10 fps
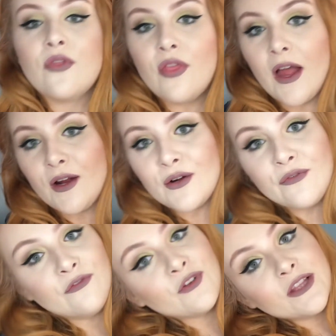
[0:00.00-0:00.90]

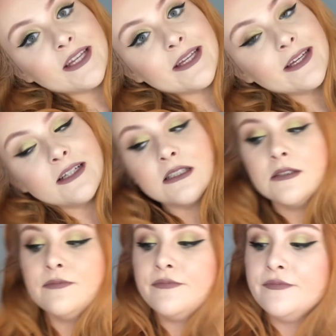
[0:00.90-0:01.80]
thankfully.
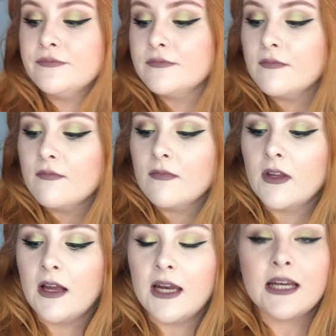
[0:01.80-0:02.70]

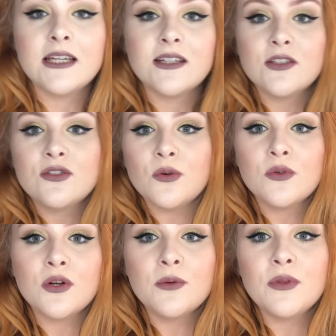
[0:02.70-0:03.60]
And I
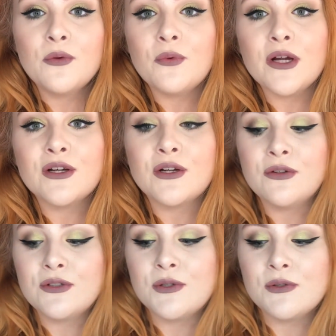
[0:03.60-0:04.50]
don't normally wear
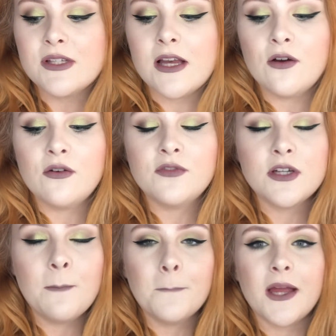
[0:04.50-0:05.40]
cool tones that
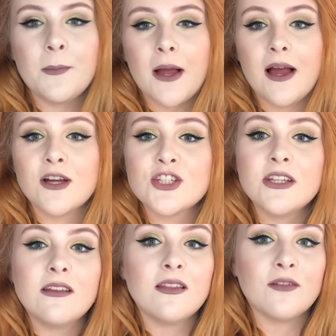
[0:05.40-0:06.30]
often, but I'm
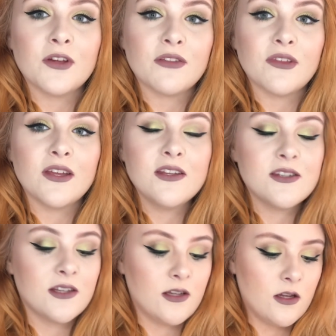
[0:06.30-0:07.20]
actually loving
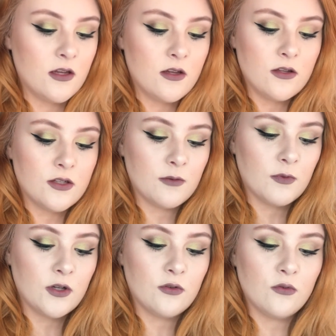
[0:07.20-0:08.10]
this. So I'm
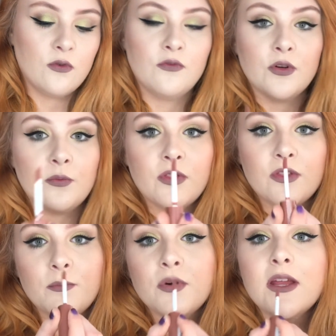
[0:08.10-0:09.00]
going to go over it with
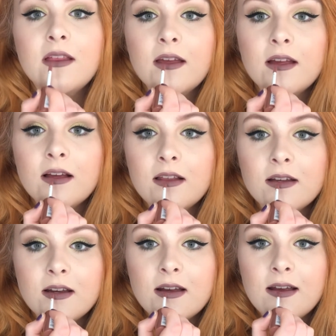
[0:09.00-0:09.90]
the Praline
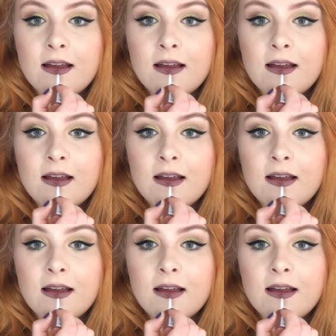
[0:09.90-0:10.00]
colour.